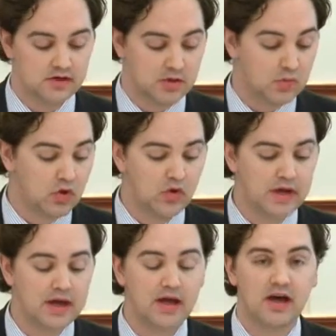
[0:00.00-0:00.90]

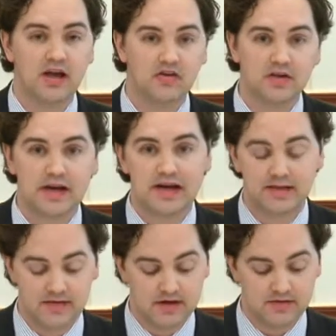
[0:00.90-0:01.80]
employ
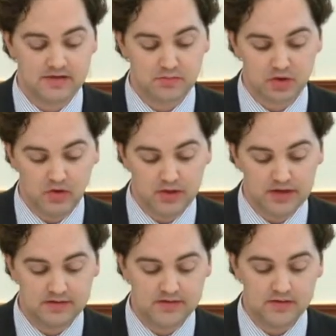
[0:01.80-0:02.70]
180,000
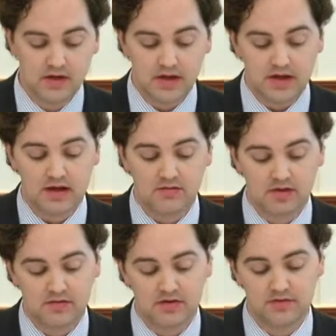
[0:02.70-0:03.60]
employees, and have
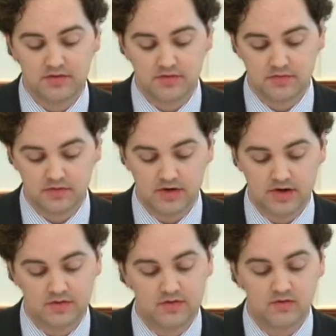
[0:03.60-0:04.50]
revenues of
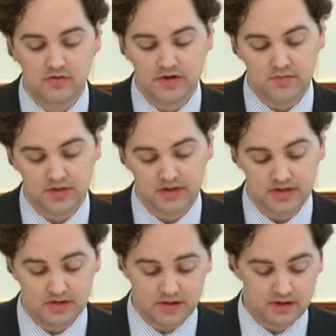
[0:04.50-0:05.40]
greater than $40
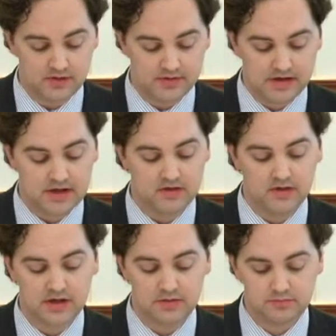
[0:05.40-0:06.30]
billion
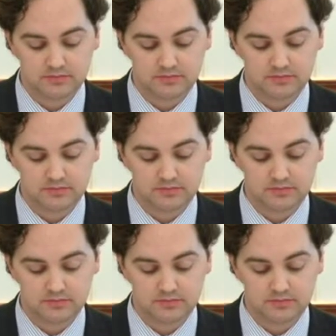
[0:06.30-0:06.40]
annually.